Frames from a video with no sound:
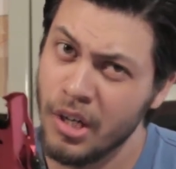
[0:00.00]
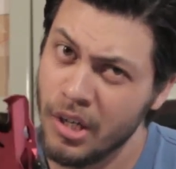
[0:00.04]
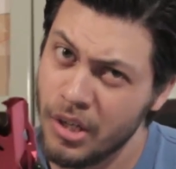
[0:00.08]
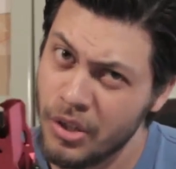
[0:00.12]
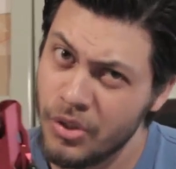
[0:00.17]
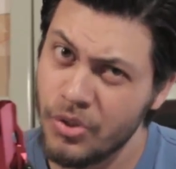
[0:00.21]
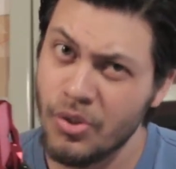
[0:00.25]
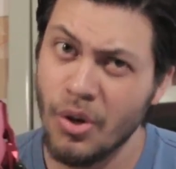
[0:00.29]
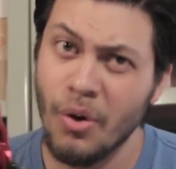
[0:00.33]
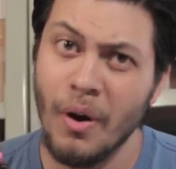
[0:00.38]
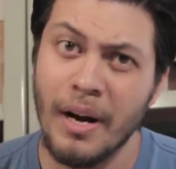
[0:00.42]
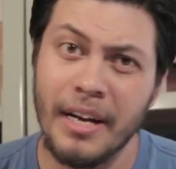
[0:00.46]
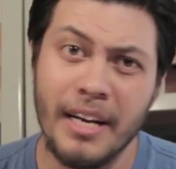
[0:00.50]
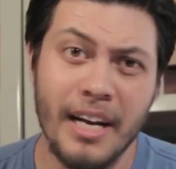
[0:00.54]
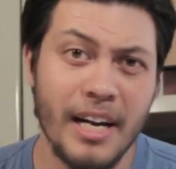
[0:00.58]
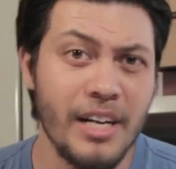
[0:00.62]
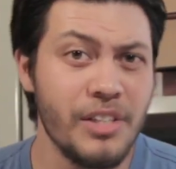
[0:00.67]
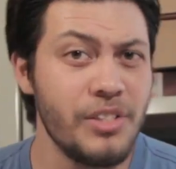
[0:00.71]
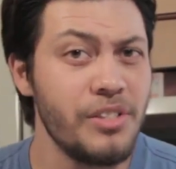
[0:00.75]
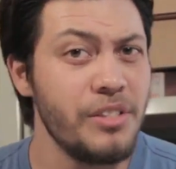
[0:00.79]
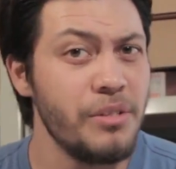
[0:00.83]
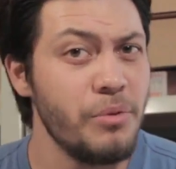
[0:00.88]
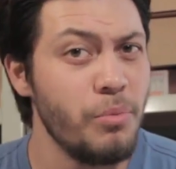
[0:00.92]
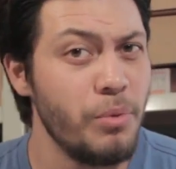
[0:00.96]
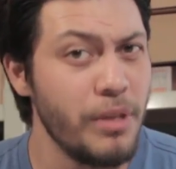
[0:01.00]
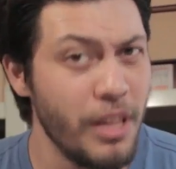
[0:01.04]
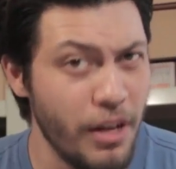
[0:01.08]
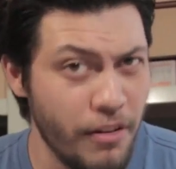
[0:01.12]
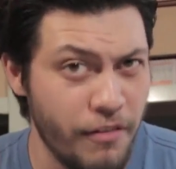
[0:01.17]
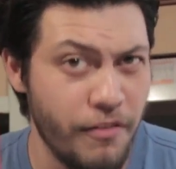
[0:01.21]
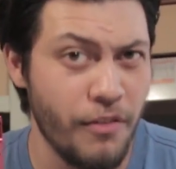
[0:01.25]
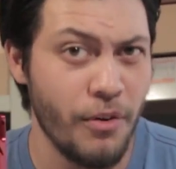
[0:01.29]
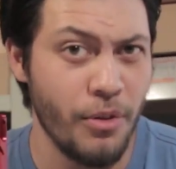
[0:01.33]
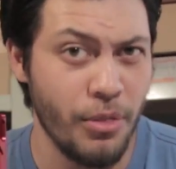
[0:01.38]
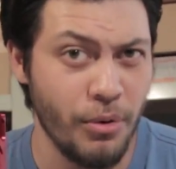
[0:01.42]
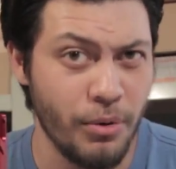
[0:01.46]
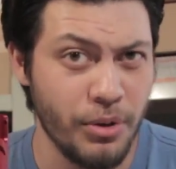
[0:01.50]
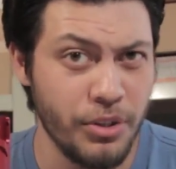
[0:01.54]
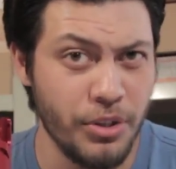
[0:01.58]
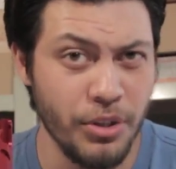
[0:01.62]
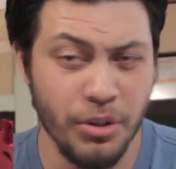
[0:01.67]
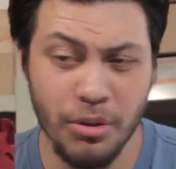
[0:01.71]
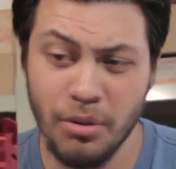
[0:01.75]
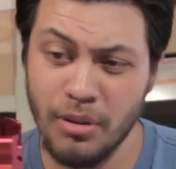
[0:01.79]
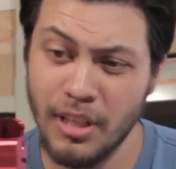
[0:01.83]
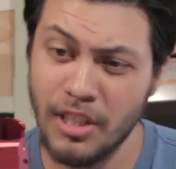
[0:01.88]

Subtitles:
So I guess, without further ado,